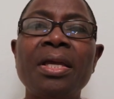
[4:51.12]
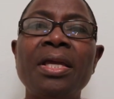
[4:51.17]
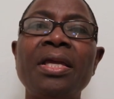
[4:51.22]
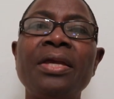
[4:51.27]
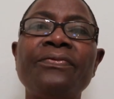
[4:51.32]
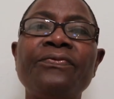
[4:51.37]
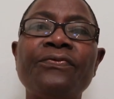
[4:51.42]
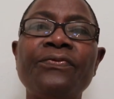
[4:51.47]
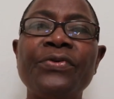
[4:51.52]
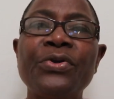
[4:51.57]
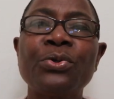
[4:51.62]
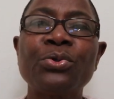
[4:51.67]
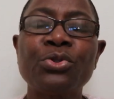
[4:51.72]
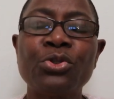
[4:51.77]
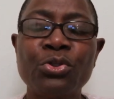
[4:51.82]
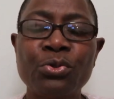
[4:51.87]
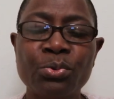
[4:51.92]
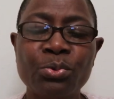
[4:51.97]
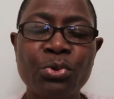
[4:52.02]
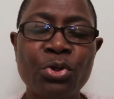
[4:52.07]
If you
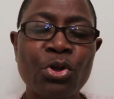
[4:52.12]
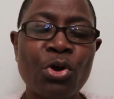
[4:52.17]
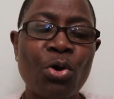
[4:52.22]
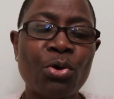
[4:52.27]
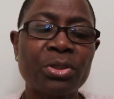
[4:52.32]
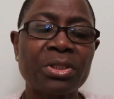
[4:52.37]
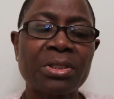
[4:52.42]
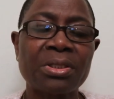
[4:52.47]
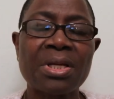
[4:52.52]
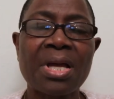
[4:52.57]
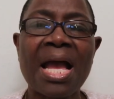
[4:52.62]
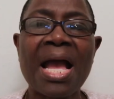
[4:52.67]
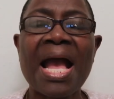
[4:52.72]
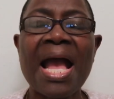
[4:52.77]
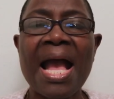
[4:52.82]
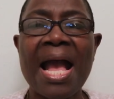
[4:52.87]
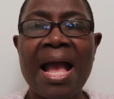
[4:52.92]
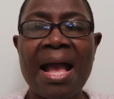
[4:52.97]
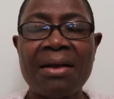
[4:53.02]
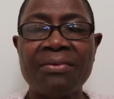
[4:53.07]
do not
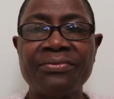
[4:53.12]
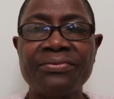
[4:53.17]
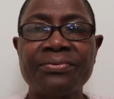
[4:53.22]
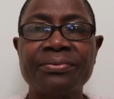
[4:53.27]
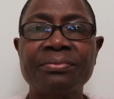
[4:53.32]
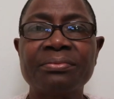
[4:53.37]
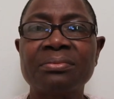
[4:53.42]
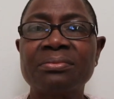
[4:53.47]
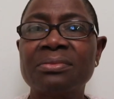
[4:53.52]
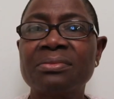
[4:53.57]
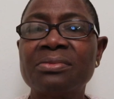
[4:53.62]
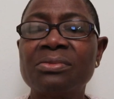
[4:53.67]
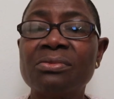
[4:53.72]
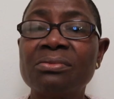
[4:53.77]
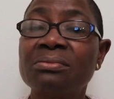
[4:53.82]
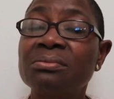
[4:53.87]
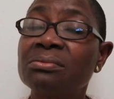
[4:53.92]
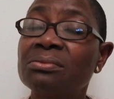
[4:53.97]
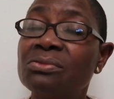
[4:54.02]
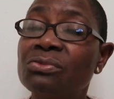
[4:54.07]
have
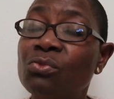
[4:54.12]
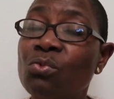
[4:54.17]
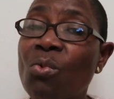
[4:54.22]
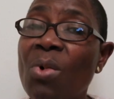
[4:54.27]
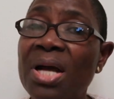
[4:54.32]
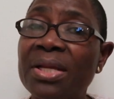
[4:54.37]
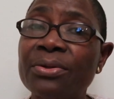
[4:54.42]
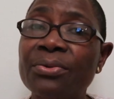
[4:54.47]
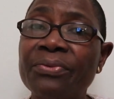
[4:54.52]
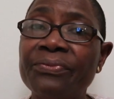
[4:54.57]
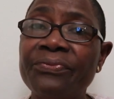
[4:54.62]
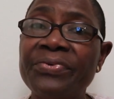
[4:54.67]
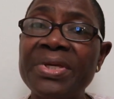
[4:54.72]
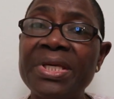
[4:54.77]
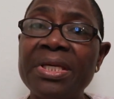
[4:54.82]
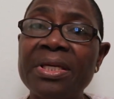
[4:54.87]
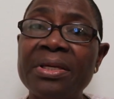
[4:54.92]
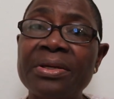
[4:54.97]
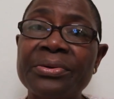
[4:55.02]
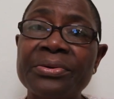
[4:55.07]
one of
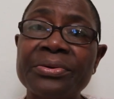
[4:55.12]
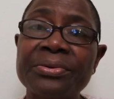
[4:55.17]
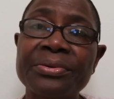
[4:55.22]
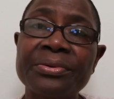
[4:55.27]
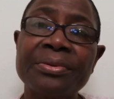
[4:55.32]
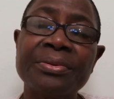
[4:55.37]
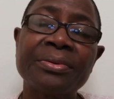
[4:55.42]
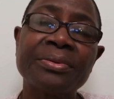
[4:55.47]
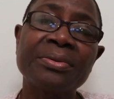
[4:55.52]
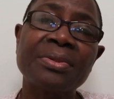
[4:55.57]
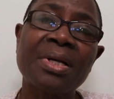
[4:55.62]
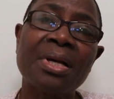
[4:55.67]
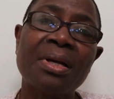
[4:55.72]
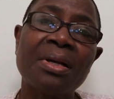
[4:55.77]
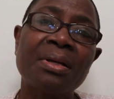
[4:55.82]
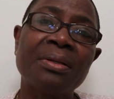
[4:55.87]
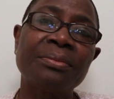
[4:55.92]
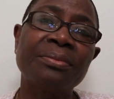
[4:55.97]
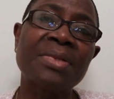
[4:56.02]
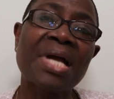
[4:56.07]
the
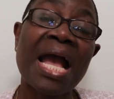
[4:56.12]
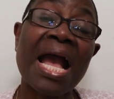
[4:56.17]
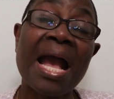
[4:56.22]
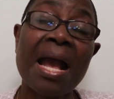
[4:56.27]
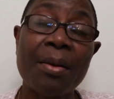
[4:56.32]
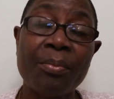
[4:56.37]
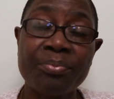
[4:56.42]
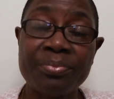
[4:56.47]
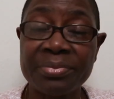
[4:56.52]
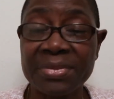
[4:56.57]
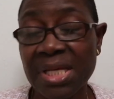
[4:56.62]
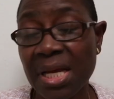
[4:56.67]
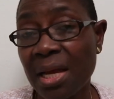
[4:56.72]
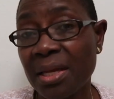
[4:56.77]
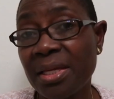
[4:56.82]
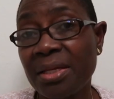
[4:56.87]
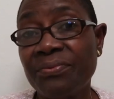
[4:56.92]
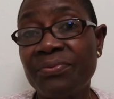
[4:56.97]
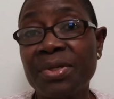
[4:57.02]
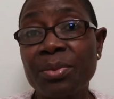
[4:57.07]
app
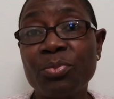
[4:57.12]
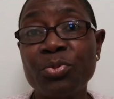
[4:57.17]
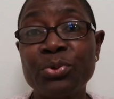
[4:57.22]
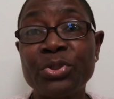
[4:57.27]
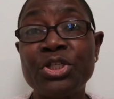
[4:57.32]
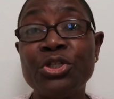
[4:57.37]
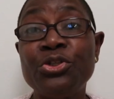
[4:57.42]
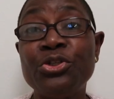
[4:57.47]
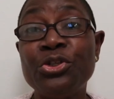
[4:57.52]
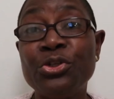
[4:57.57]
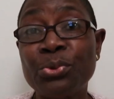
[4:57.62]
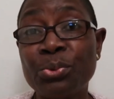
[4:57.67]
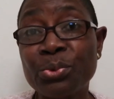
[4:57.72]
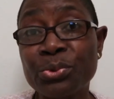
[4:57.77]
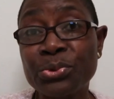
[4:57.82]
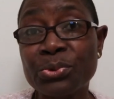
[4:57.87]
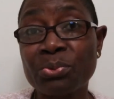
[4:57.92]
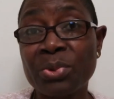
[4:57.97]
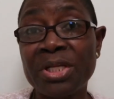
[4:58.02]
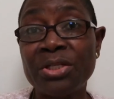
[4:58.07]
that everybody
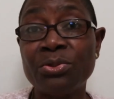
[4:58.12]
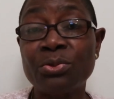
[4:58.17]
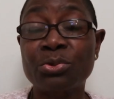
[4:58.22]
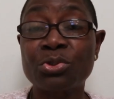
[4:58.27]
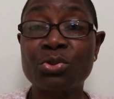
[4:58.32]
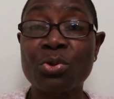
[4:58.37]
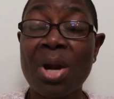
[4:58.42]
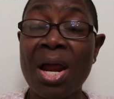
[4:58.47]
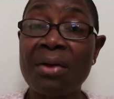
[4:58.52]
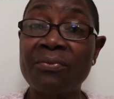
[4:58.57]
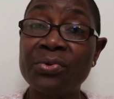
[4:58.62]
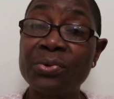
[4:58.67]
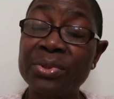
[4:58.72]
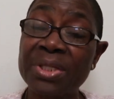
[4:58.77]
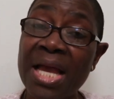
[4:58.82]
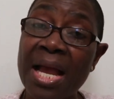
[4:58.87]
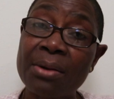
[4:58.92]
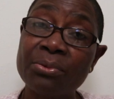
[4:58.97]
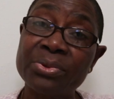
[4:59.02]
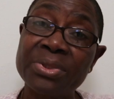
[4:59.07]
use when you travel
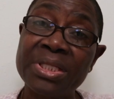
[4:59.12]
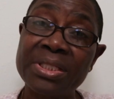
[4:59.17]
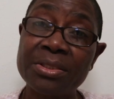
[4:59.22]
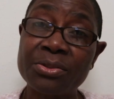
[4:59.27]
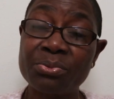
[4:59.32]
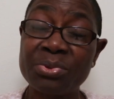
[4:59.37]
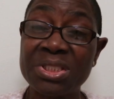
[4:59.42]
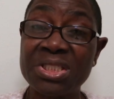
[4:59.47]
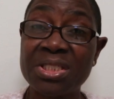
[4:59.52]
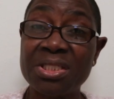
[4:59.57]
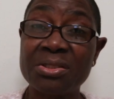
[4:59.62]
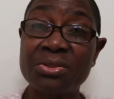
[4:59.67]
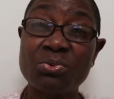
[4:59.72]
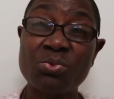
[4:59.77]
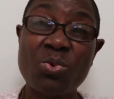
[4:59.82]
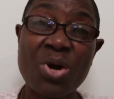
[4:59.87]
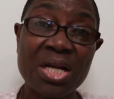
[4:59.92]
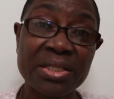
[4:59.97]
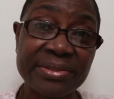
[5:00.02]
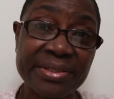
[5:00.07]
nowadays, which is
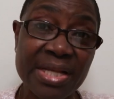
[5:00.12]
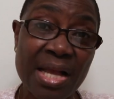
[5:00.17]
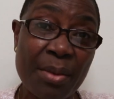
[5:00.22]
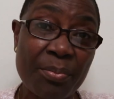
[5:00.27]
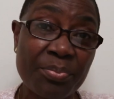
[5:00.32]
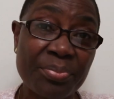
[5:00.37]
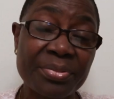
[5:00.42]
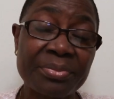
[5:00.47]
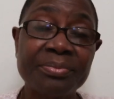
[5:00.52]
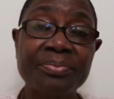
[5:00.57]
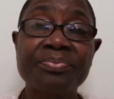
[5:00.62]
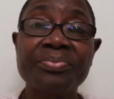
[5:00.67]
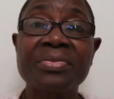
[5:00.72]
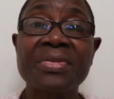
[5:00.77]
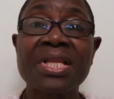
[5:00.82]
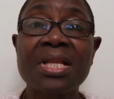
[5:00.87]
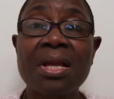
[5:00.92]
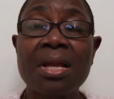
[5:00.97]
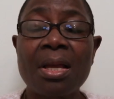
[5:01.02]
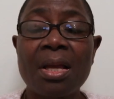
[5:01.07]
WhatsApp,
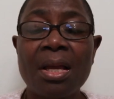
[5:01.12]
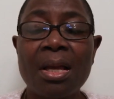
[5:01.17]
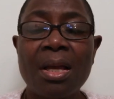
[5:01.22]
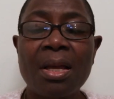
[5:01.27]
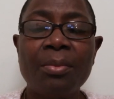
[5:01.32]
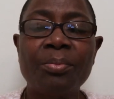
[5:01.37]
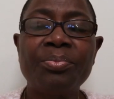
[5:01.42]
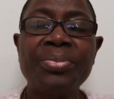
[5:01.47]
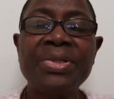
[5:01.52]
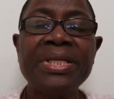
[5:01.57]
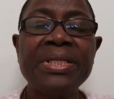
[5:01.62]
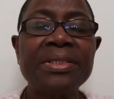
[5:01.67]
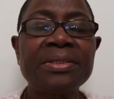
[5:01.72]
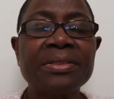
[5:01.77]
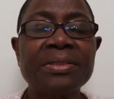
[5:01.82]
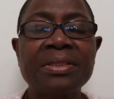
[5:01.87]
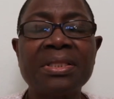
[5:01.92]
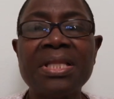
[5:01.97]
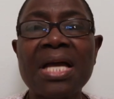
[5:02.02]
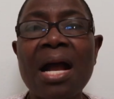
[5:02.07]

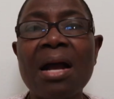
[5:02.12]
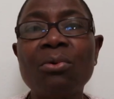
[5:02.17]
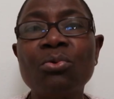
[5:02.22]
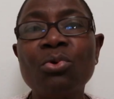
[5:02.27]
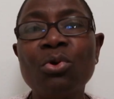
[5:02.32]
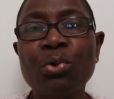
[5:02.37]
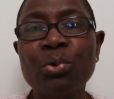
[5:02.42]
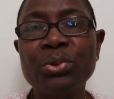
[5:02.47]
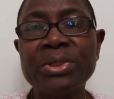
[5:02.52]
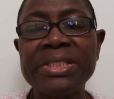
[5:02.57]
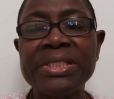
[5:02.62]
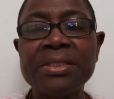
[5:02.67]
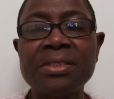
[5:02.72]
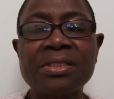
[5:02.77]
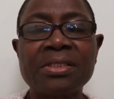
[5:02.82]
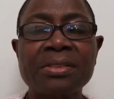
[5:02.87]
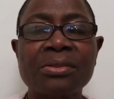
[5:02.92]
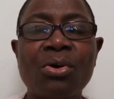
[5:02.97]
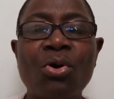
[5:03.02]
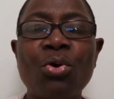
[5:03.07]
please download
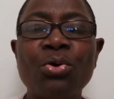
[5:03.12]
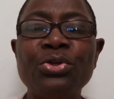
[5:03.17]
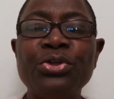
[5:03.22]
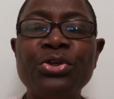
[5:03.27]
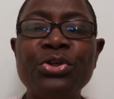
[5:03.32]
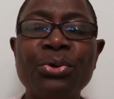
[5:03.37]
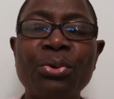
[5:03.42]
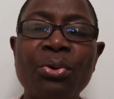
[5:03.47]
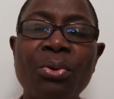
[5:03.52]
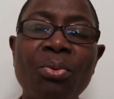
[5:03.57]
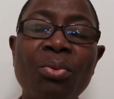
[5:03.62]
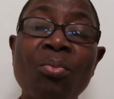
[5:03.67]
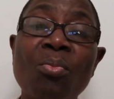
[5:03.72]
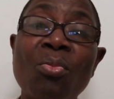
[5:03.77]
it on your